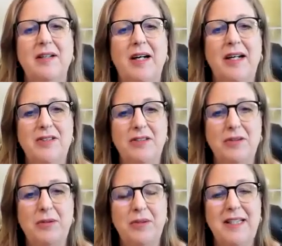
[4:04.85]
I do
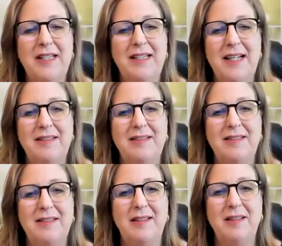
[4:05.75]
agree that
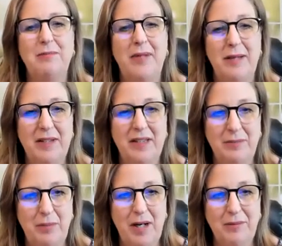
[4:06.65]
that's my
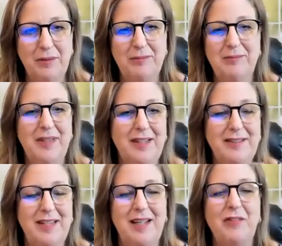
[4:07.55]
biggest problem. I'm not going to
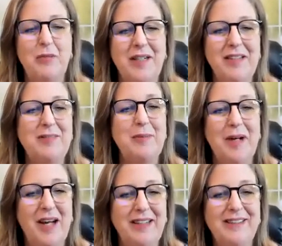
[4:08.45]
say everybody's, but
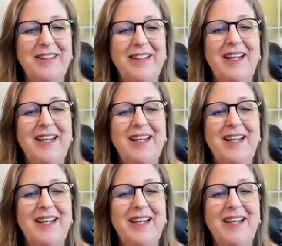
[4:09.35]
mine.